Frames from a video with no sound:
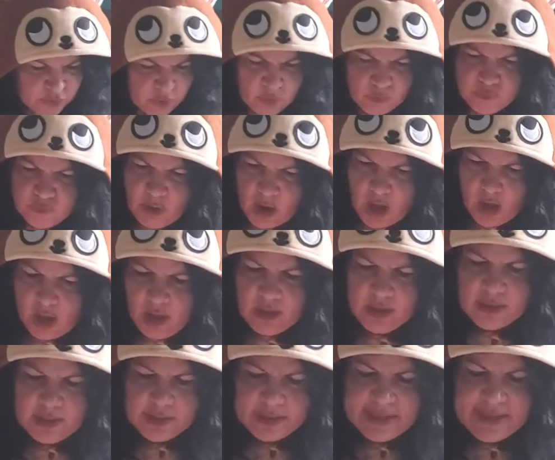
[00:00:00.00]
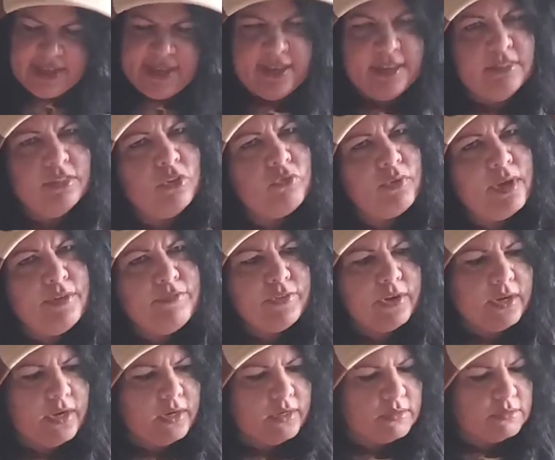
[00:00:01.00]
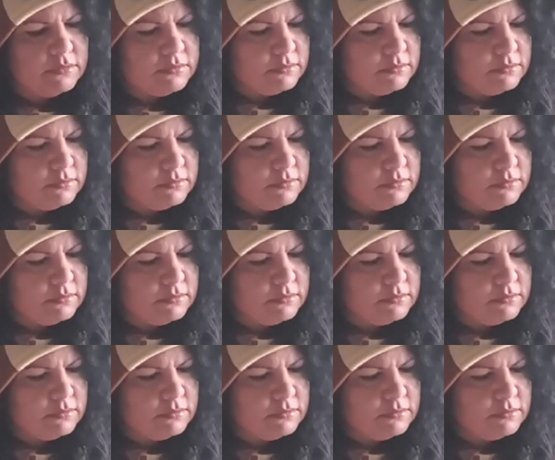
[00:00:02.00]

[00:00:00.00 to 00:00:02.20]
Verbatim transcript: a rock in the river.